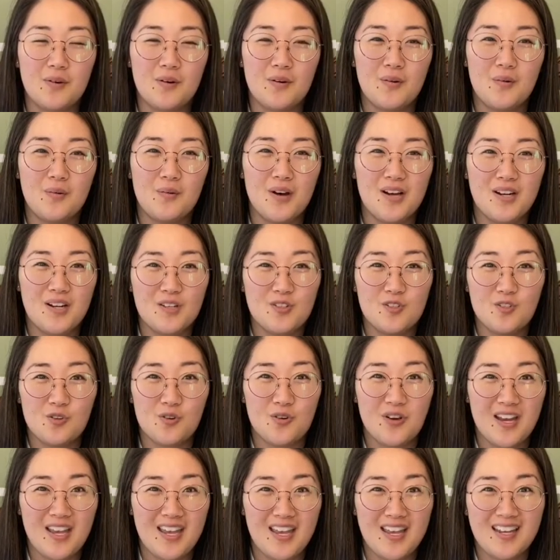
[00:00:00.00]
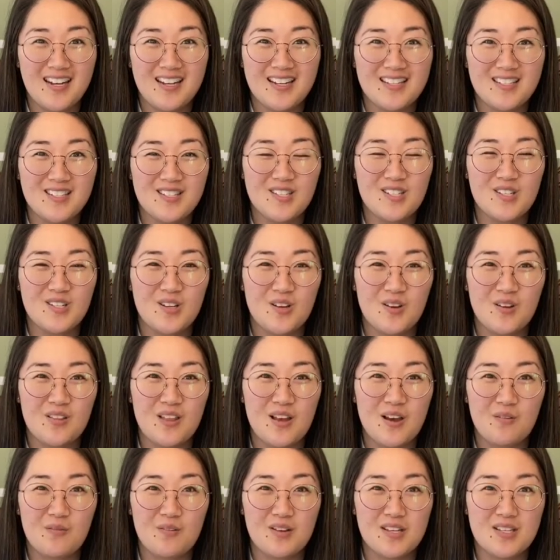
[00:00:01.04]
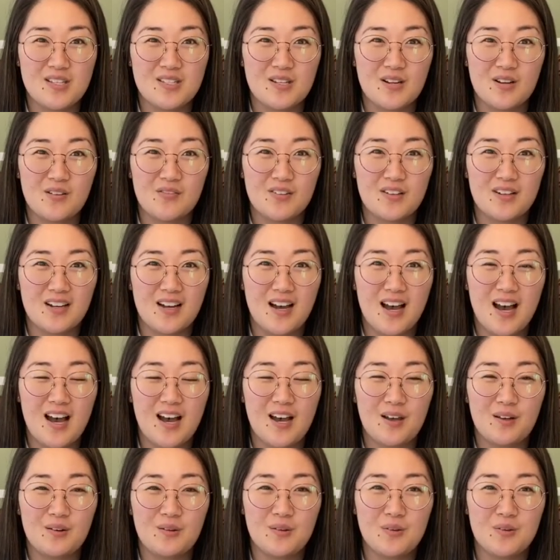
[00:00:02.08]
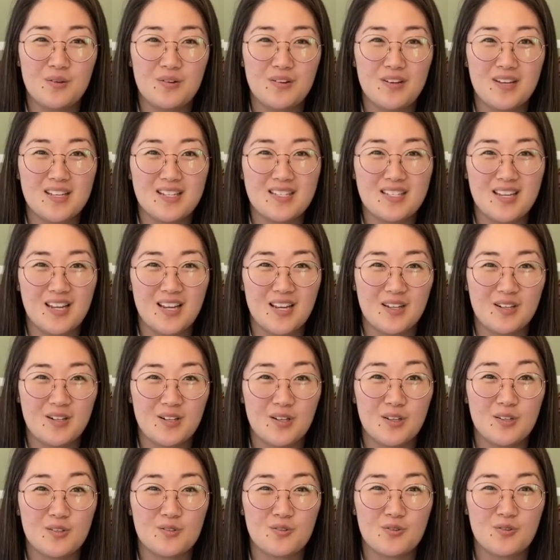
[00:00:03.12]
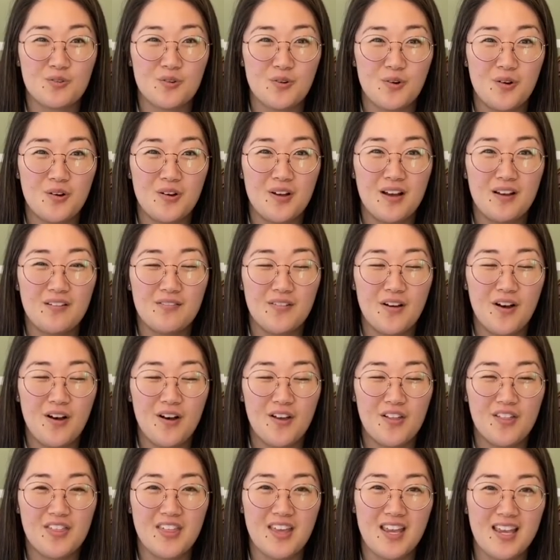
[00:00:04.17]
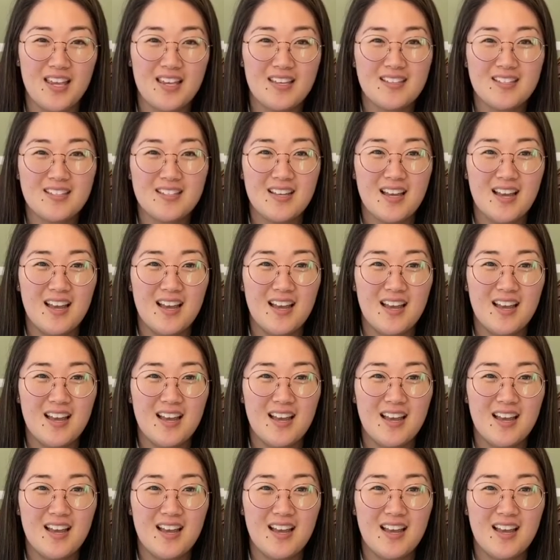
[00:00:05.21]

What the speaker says: what a joy it is to know that we serve a God who is in control of all things.